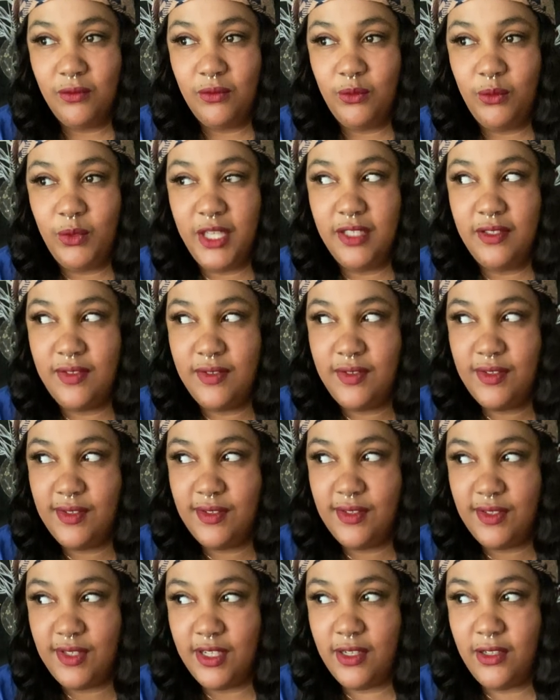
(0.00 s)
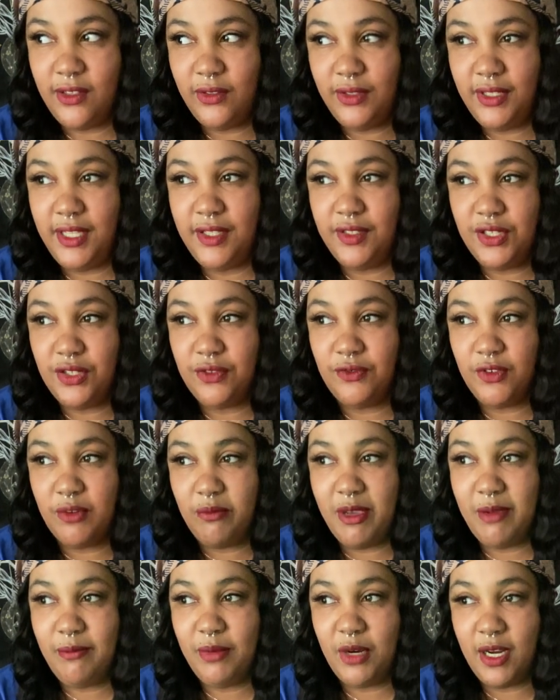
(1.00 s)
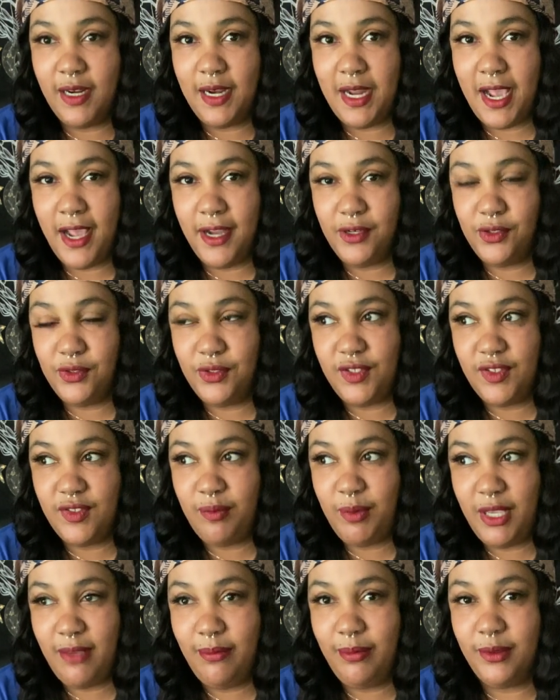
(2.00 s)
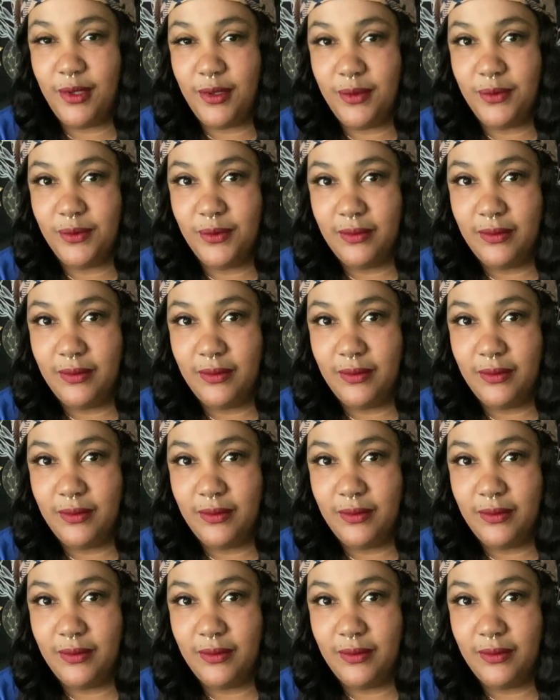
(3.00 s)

We still need to remember and honor these people.